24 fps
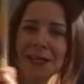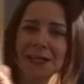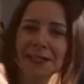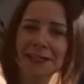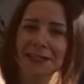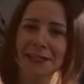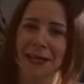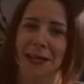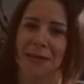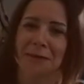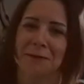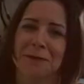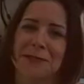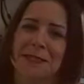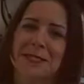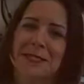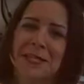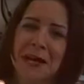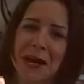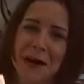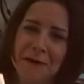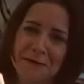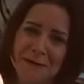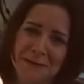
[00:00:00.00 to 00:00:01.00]
So we'll
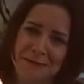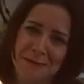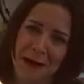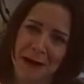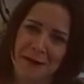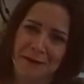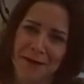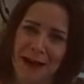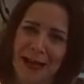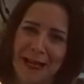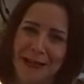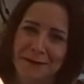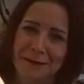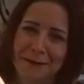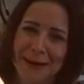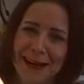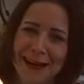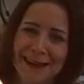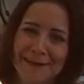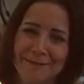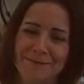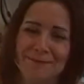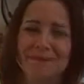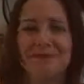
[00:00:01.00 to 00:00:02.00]
start with my
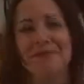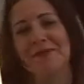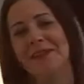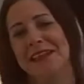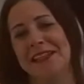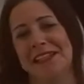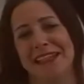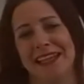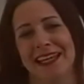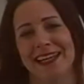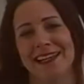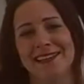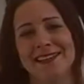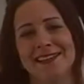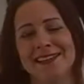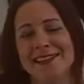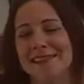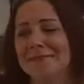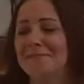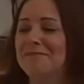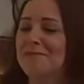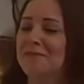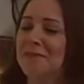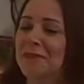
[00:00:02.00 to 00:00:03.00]
favourite, which
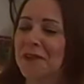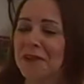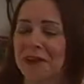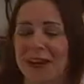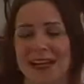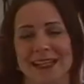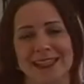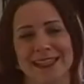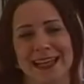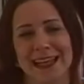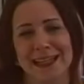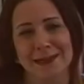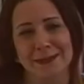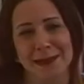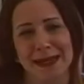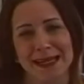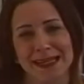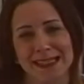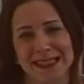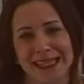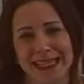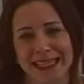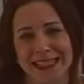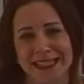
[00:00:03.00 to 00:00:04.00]
is Great
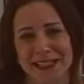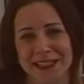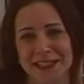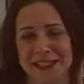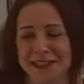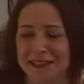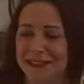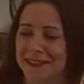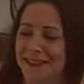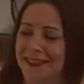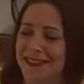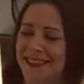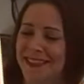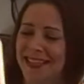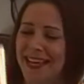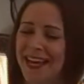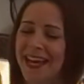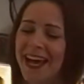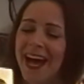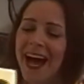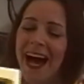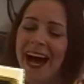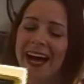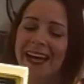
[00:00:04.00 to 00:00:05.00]
Expectations.
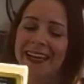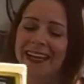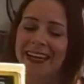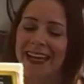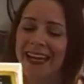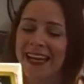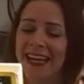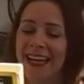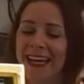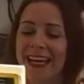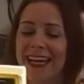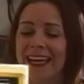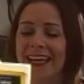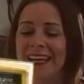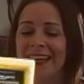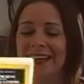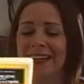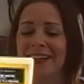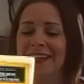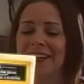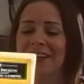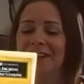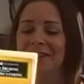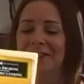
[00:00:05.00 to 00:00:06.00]
And
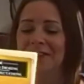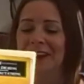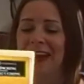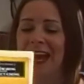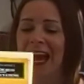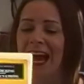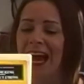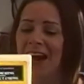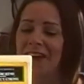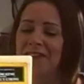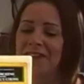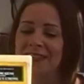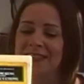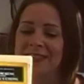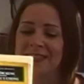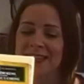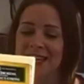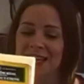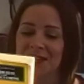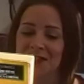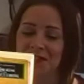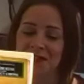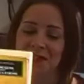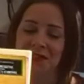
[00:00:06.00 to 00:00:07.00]
here we have a
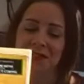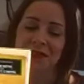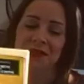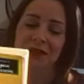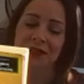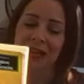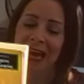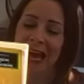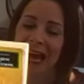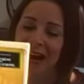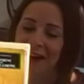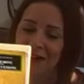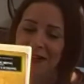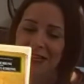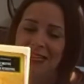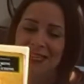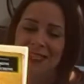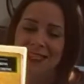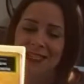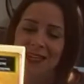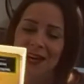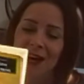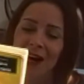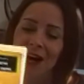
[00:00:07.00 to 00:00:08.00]
central
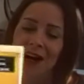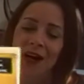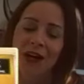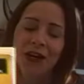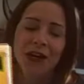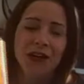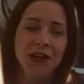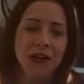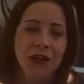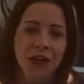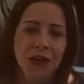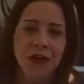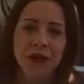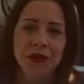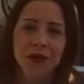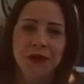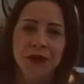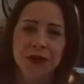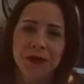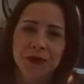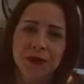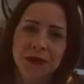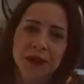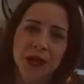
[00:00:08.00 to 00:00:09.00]
character
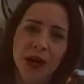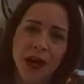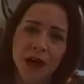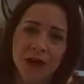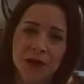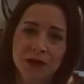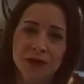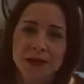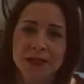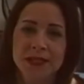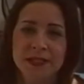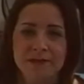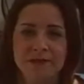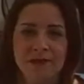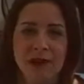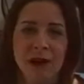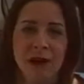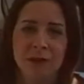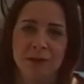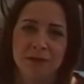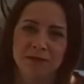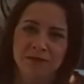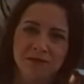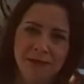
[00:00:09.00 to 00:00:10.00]
who goes
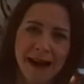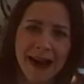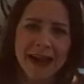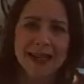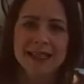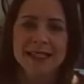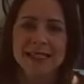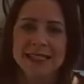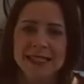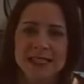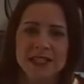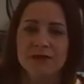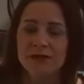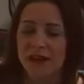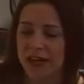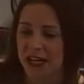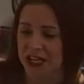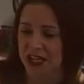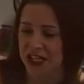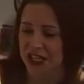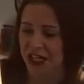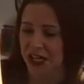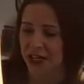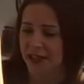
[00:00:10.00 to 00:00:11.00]
from rags to
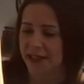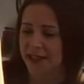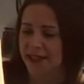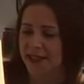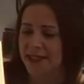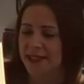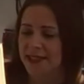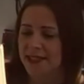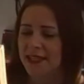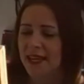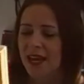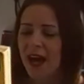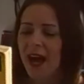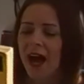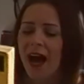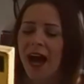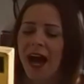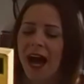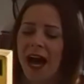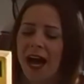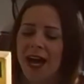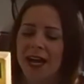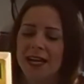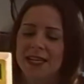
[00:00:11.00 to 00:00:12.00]
riches,
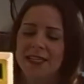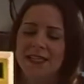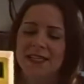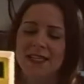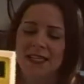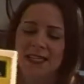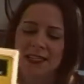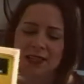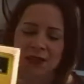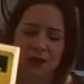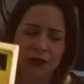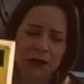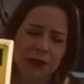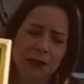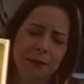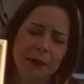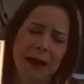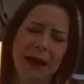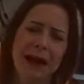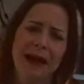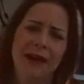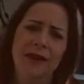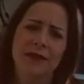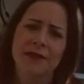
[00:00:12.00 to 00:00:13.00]
and it's all
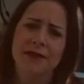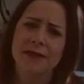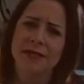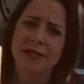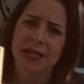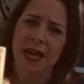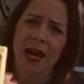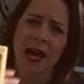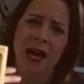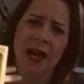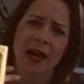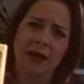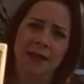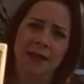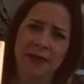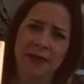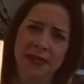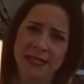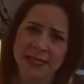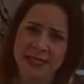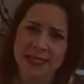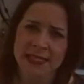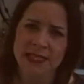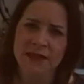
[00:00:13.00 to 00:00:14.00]
about
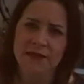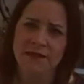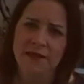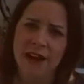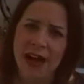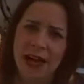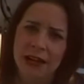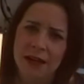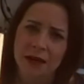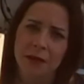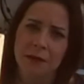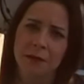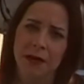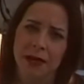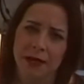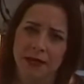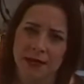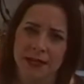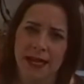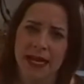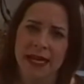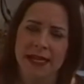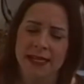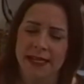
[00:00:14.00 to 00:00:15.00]
this
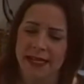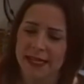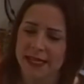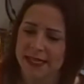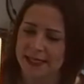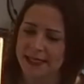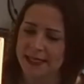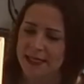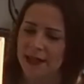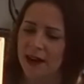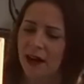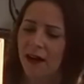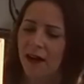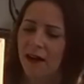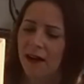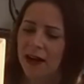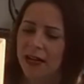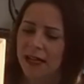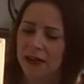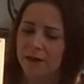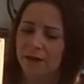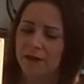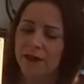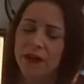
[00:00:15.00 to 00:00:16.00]
development in his
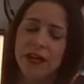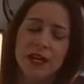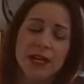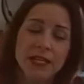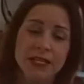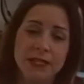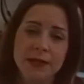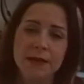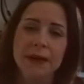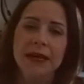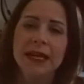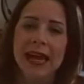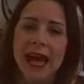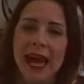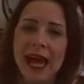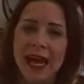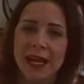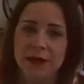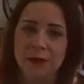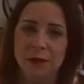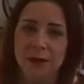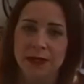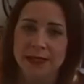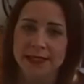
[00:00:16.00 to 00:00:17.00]
life. So
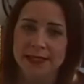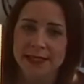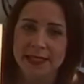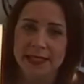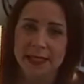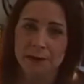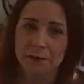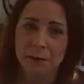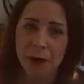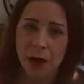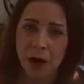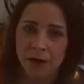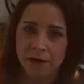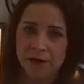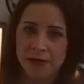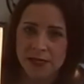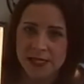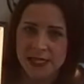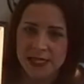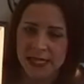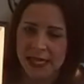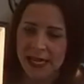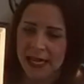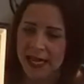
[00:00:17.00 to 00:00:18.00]
again we see
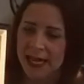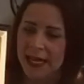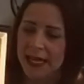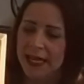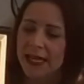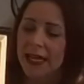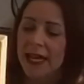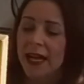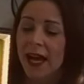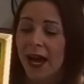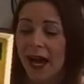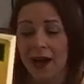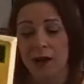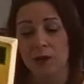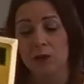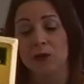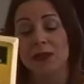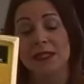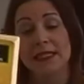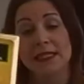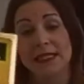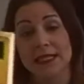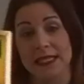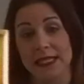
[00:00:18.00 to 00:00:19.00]
poverty
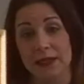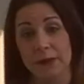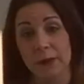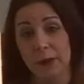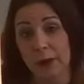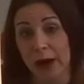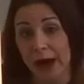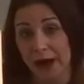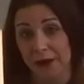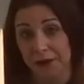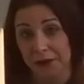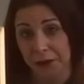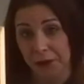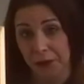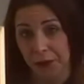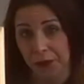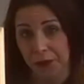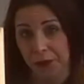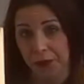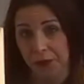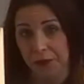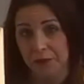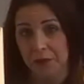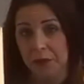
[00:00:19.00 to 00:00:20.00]
and we see wealth.
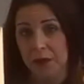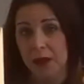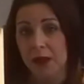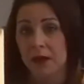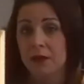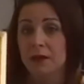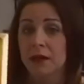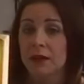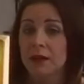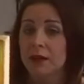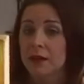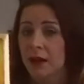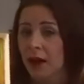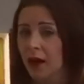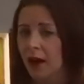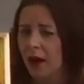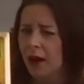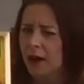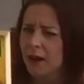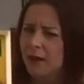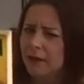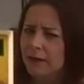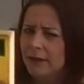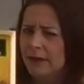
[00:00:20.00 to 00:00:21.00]
So
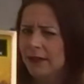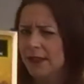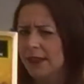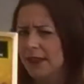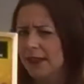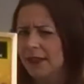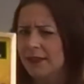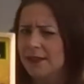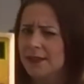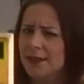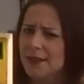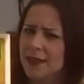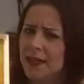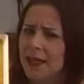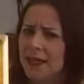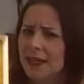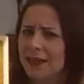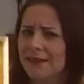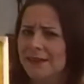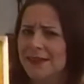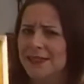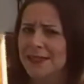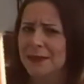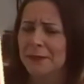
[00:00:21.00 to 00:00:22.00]
hopefully you can
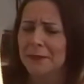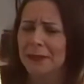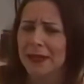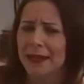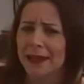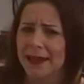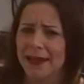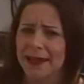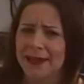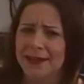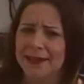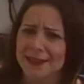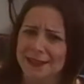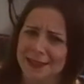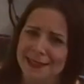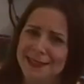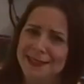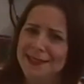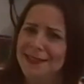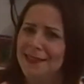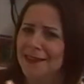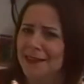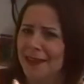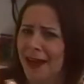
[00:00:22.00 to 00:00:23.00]
think of some
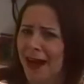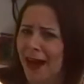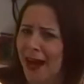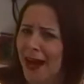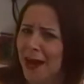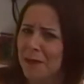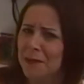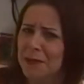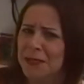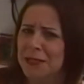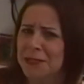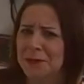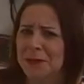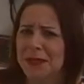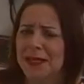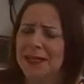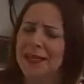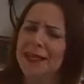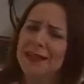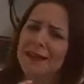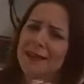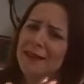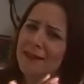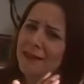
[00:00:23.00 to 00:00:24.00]
links there
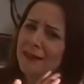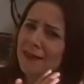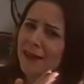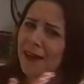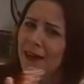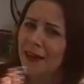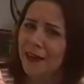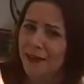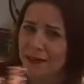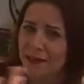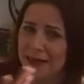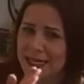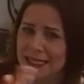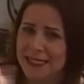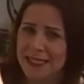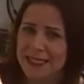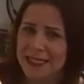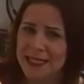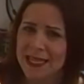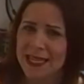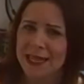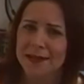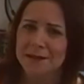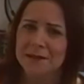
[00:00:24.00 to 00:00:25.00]
between these
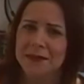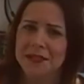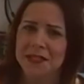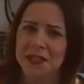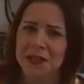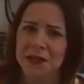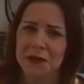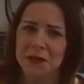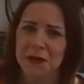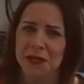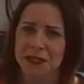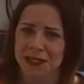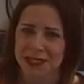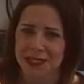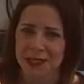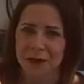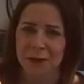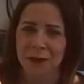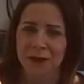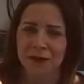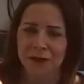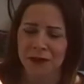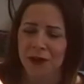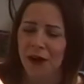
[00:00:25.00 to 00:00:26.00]
themes and the ones
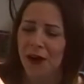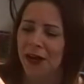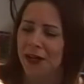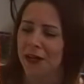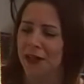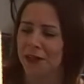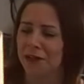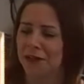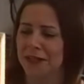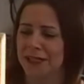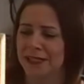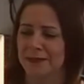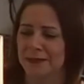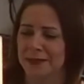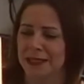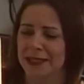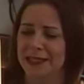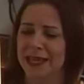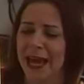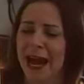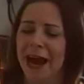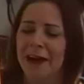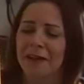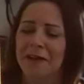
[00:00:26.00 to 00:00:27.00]
that we've got in A
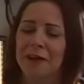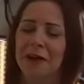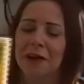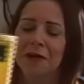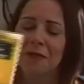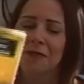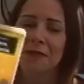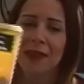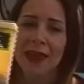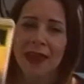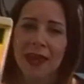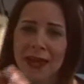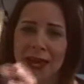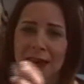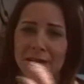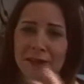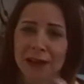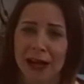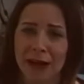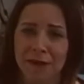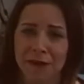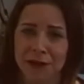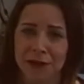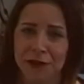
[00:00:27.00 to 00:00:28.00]
Christmas Carol.
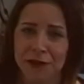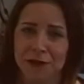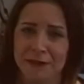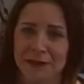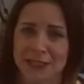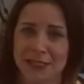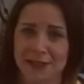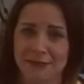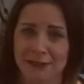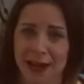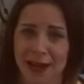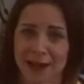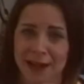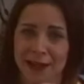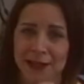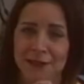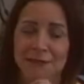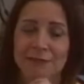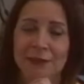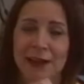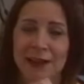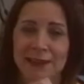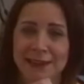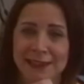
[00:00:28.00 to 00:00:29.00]
If you haven't already
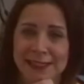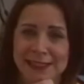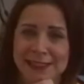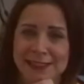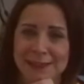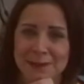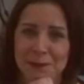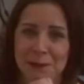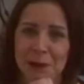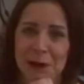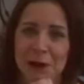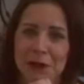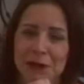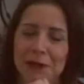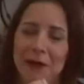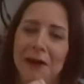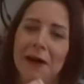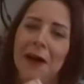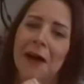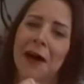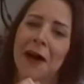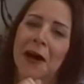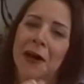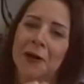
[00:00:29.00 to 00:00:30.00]
read this one,
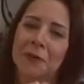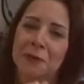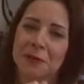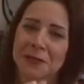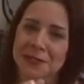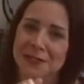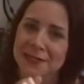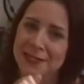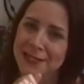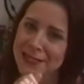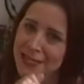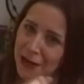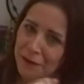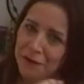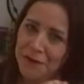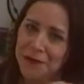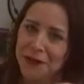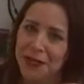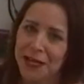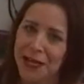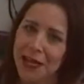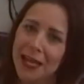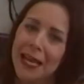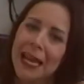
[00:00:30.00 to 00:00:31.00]
I would
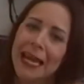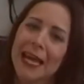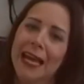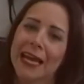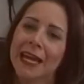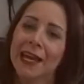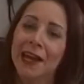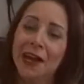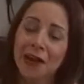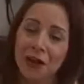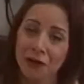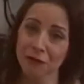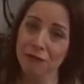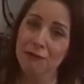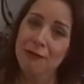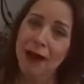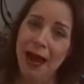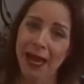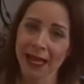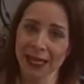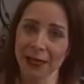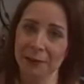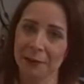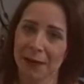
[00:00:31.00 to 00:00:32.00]
definitely
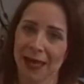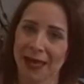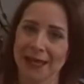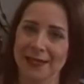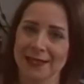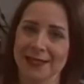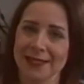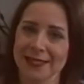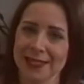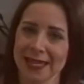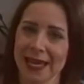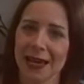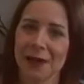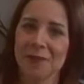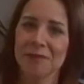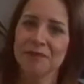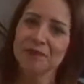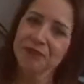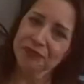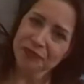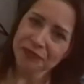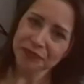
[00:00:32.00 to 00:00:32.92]
recommend it.